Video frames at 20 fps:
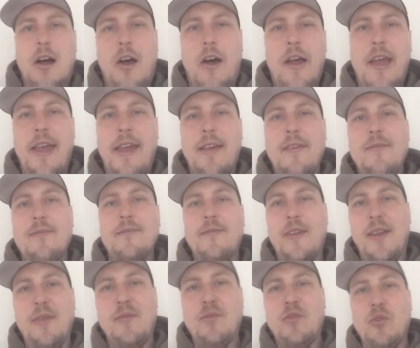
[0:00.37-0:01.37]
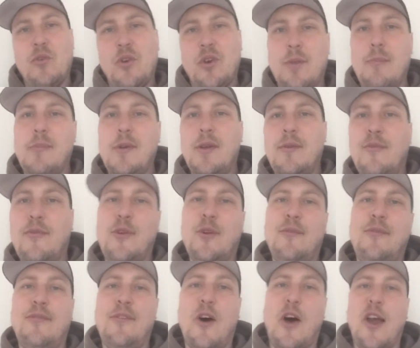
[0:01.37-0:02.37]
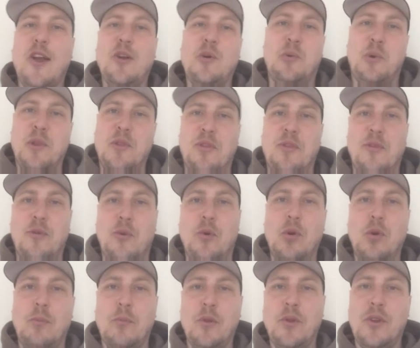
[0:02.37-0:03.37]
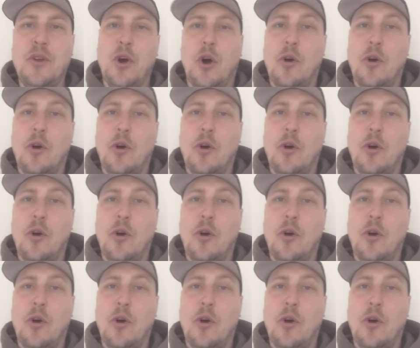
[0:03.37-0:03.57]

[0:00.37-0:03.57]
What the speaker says: Hi, thanks for joining me for the final instalment